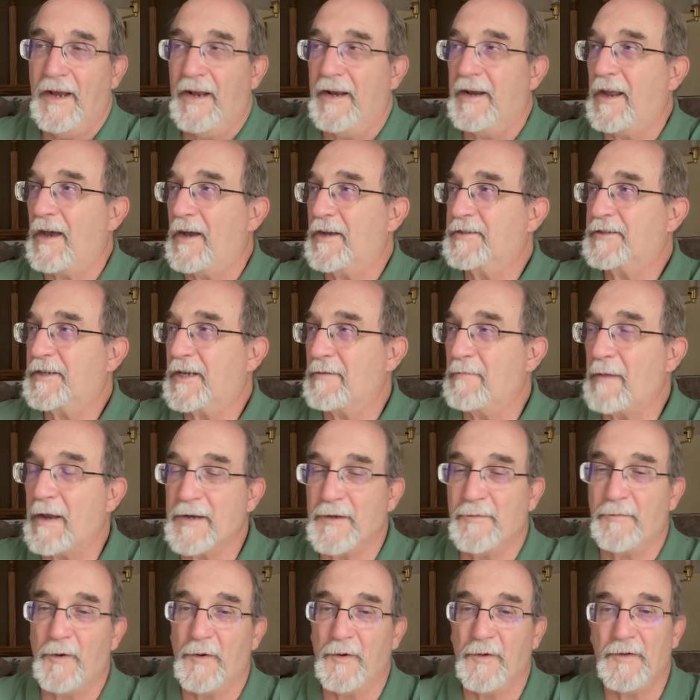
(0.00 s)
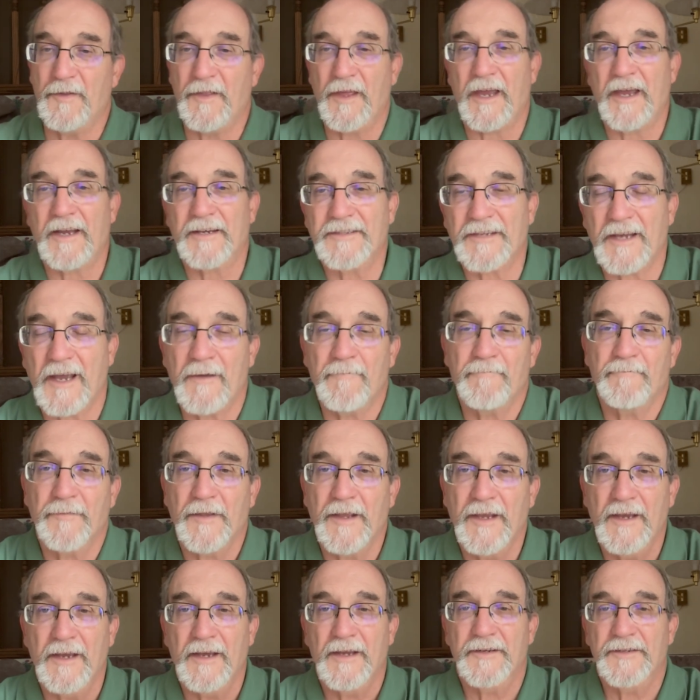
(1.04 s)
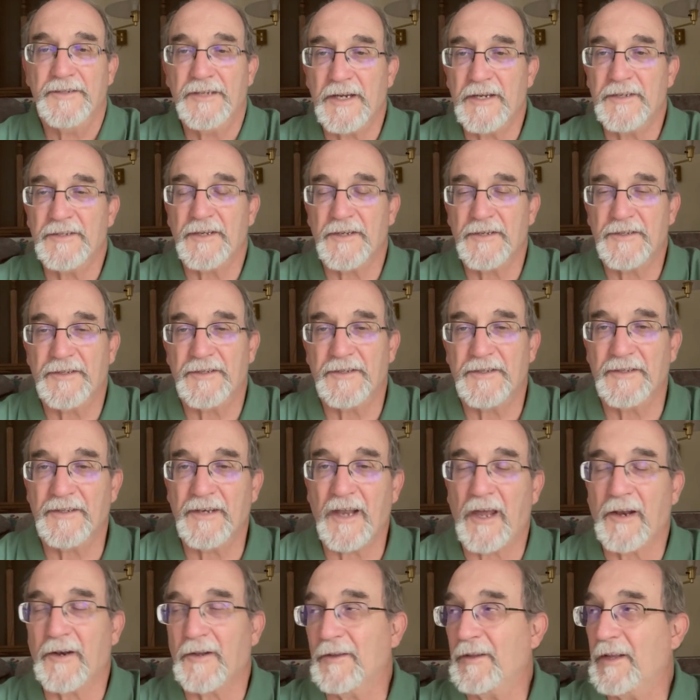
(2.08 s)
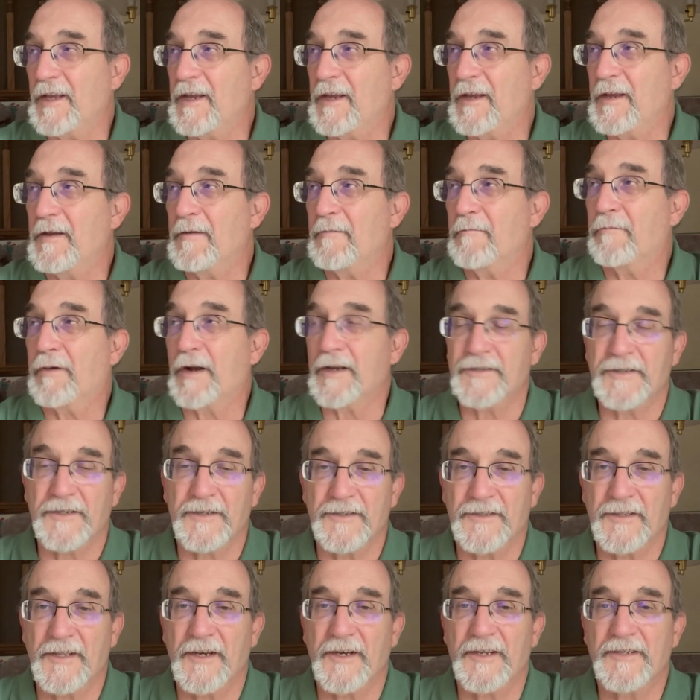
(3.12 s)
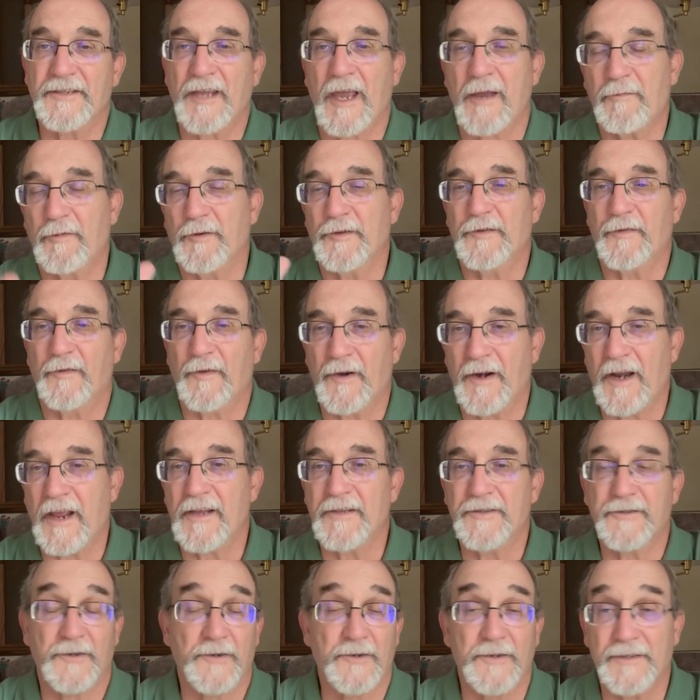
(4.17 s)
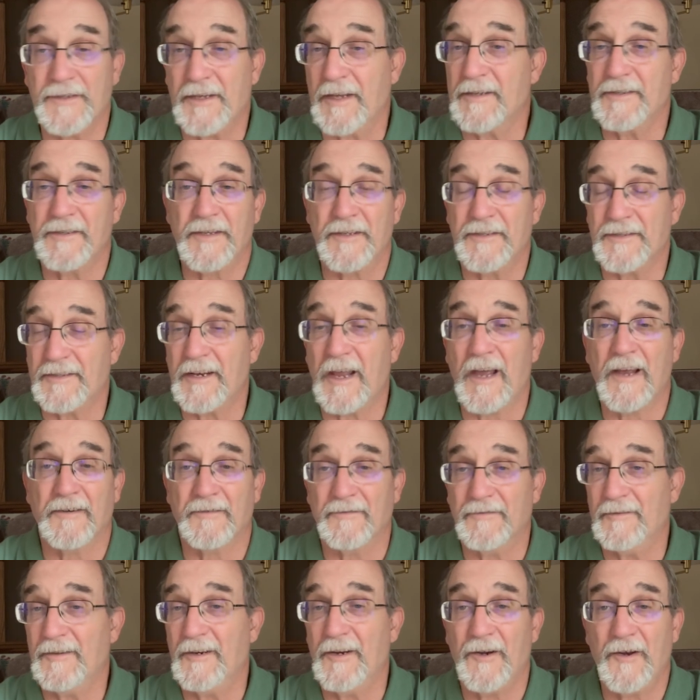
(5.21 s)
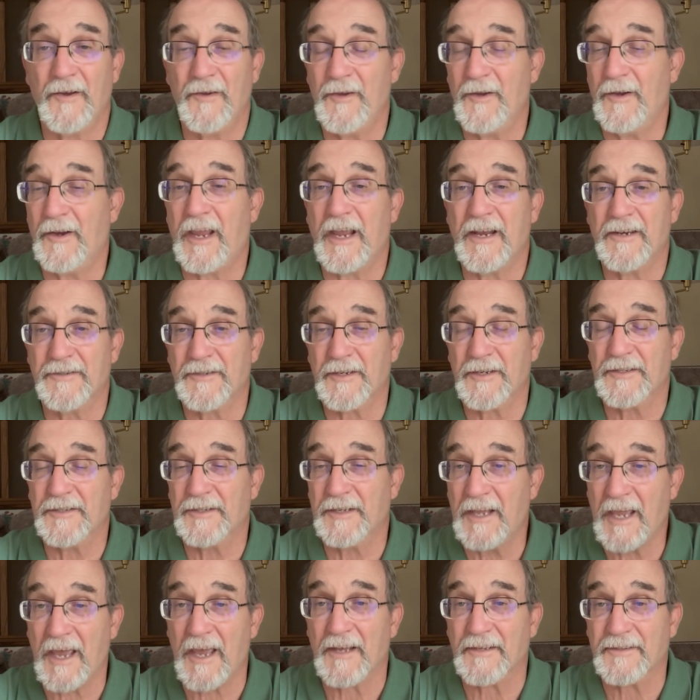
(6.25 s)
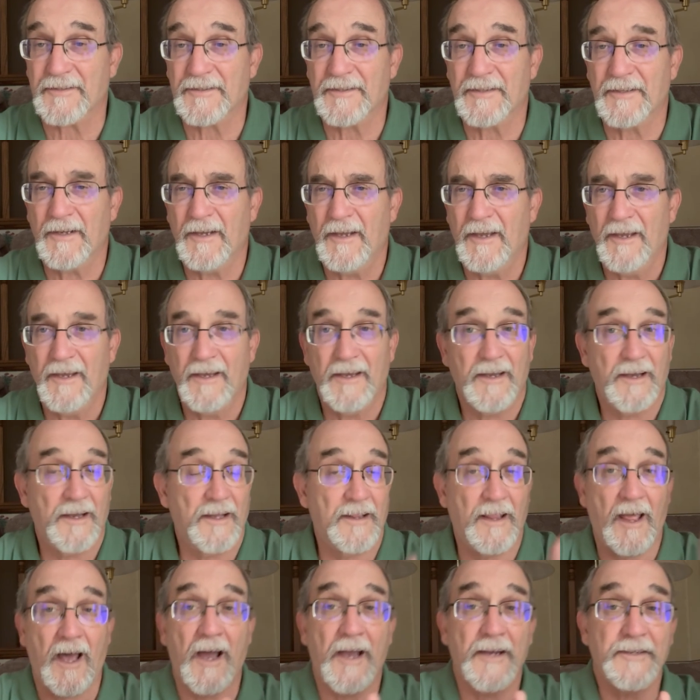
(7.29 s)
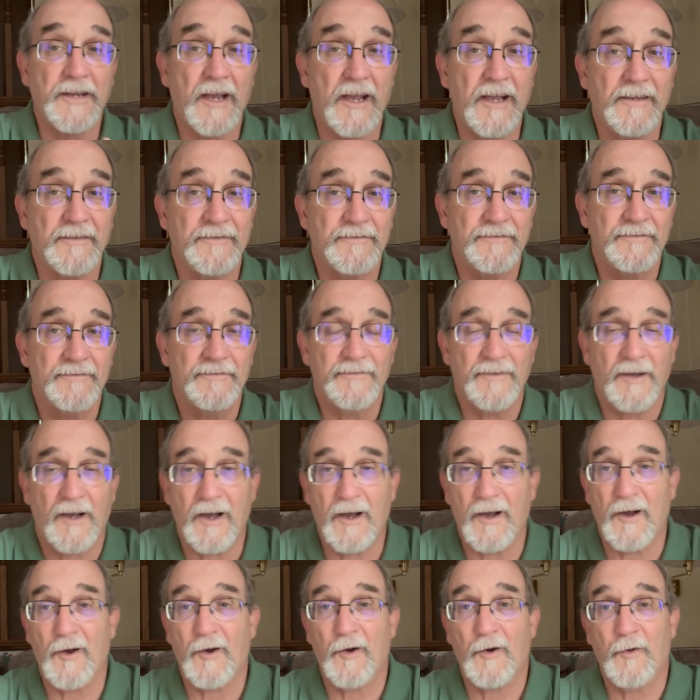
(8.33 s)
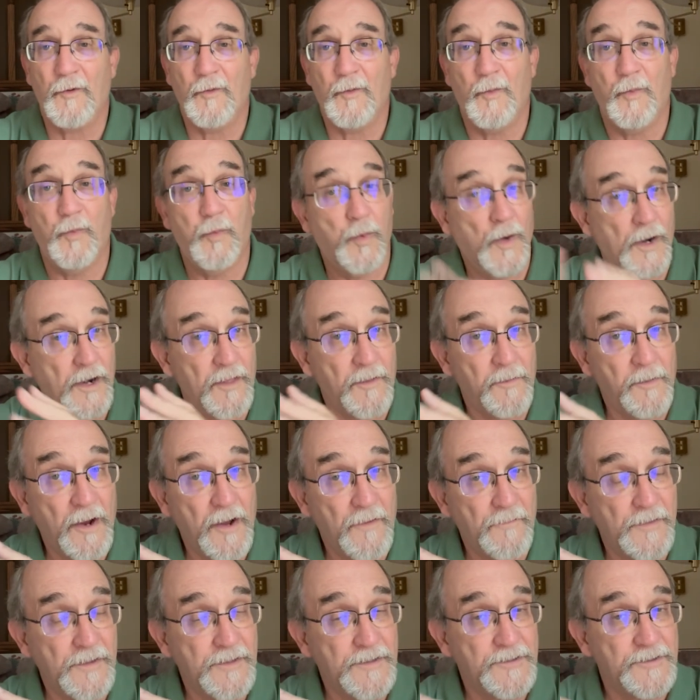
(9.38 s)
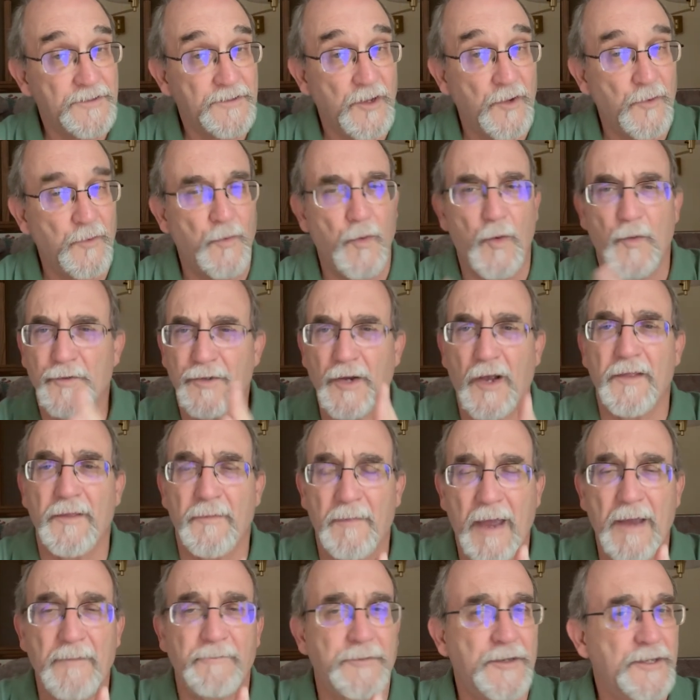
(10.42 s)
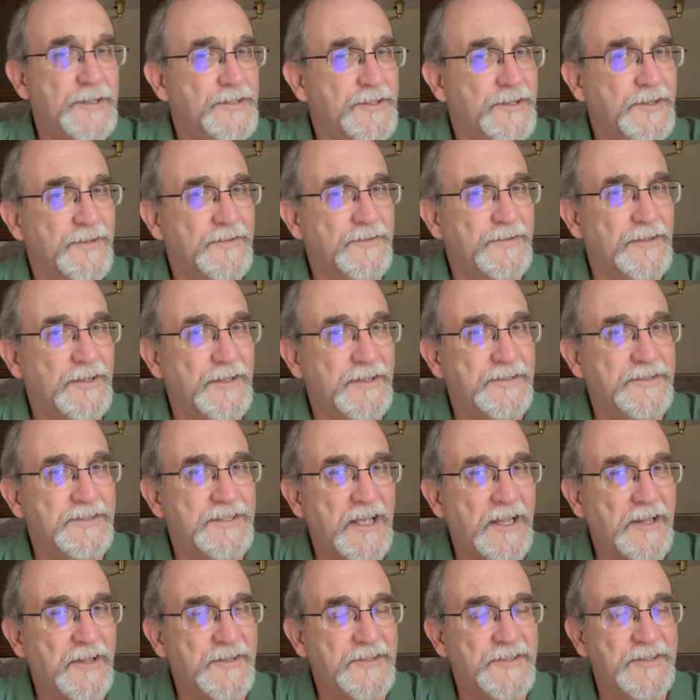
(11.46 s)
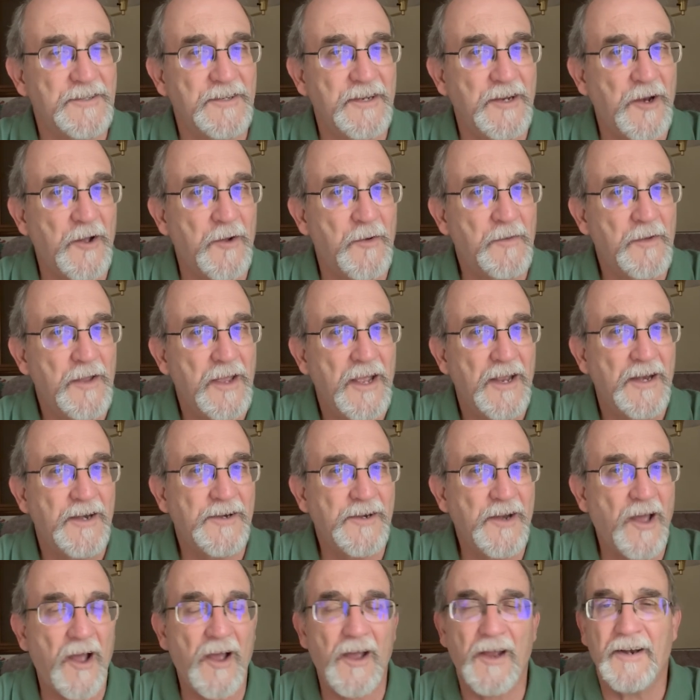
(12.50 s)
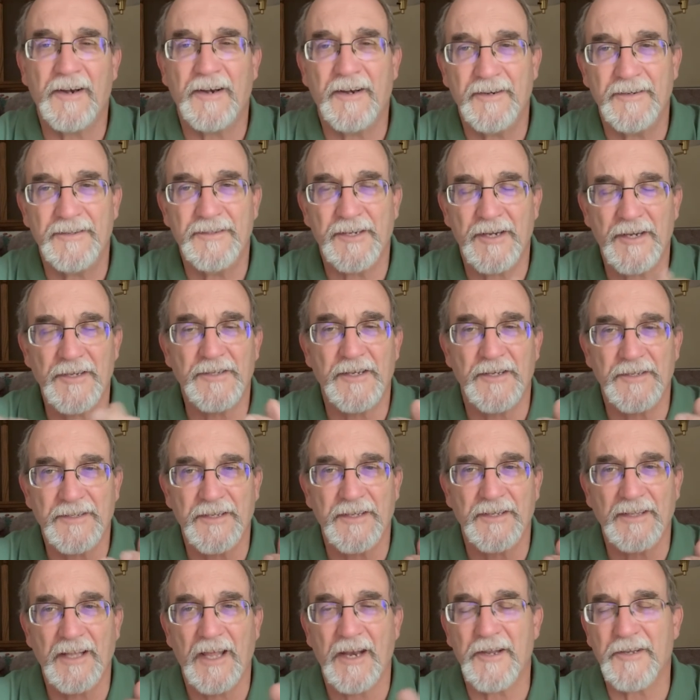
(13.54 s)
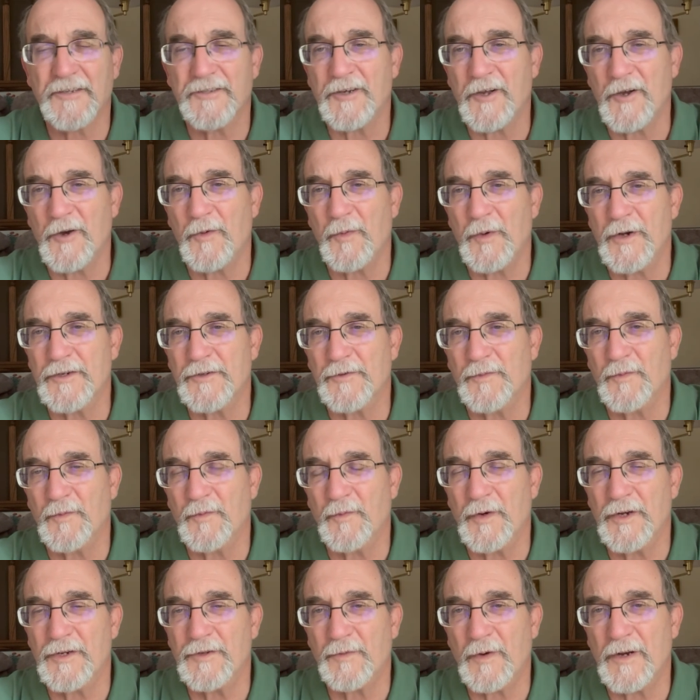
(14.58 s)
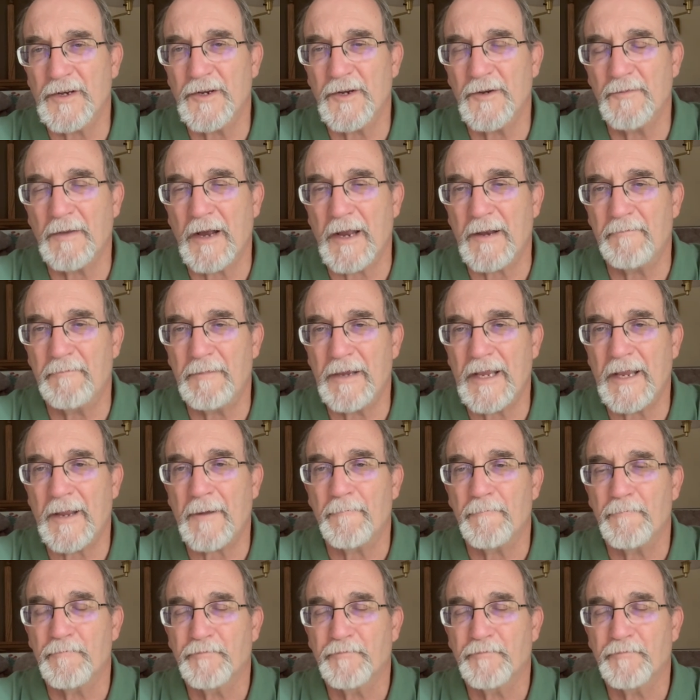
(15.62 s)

Now, it's commendable that Jesus not only presses the disciples for an answer and says, it's not, you know, you can't just guess, Elijah, one of the prophets, John the Baptist, or tell us, you know, nod, Jesus, and let us know which one you might be.